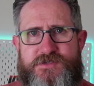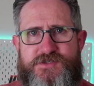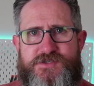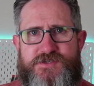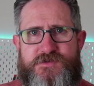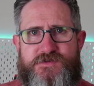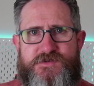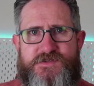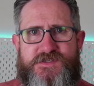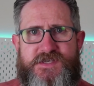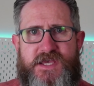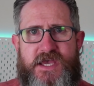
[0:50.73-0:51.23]

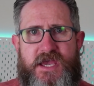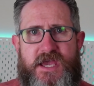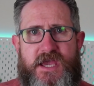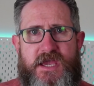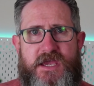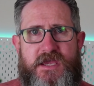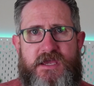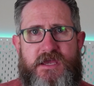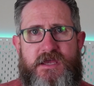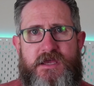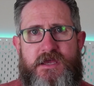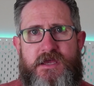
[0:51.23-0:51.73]
She'll
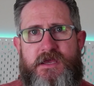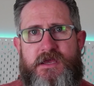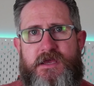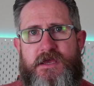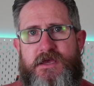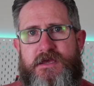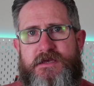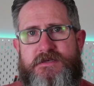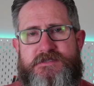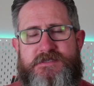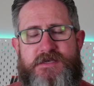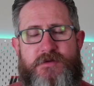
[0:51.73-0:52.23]
say
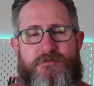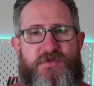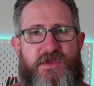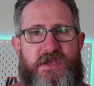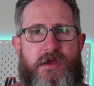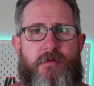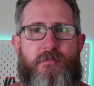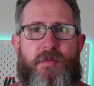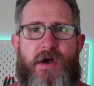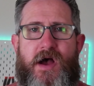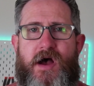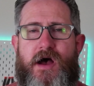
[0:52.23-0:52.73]

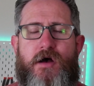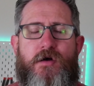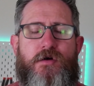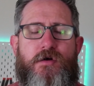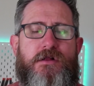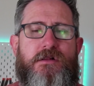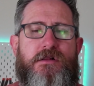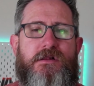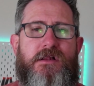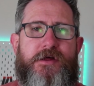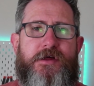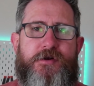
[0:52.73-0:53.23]
something about how
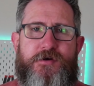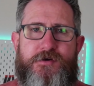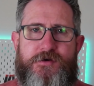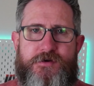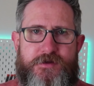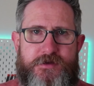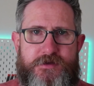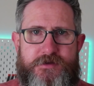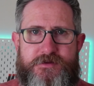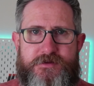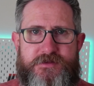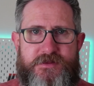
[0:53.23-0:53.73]
cluttered
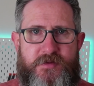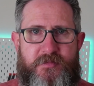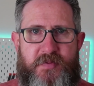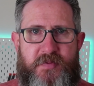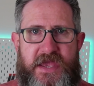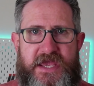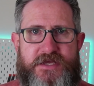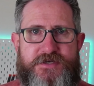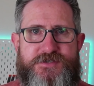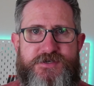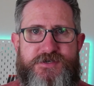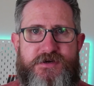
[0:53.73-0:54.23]
the
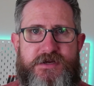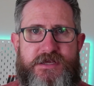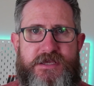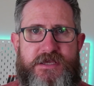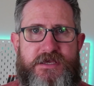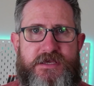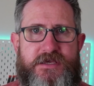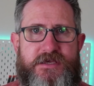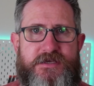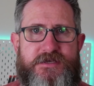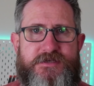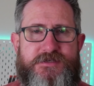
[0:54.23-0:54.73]
pantry
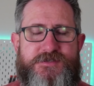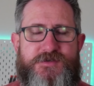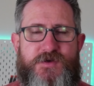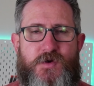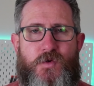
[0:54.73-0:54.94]
is,